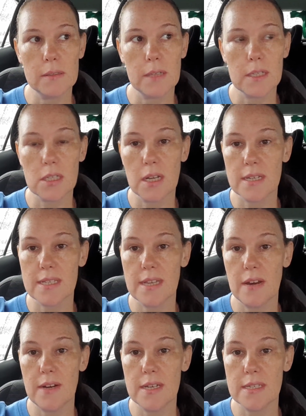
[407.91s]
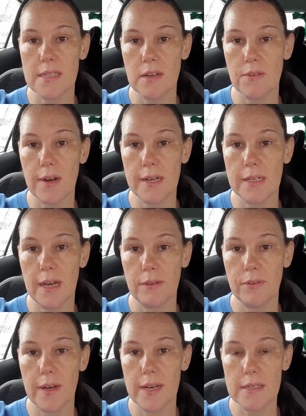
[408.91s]
It's not a serious thing right now
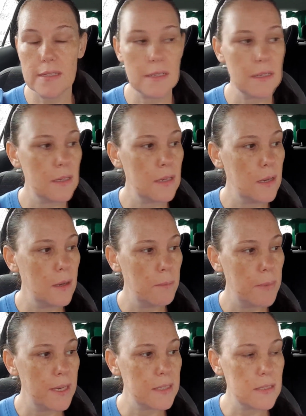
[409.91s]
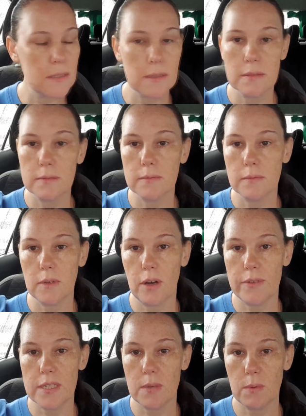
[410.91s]
for us, but
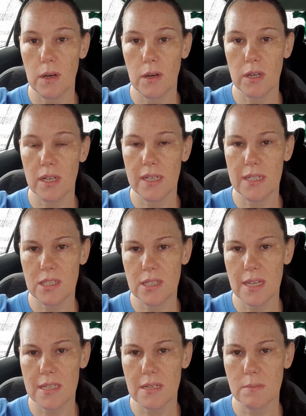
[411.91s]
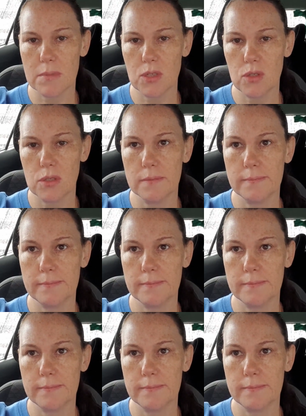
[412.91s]
obviously we are going to need to get some soon.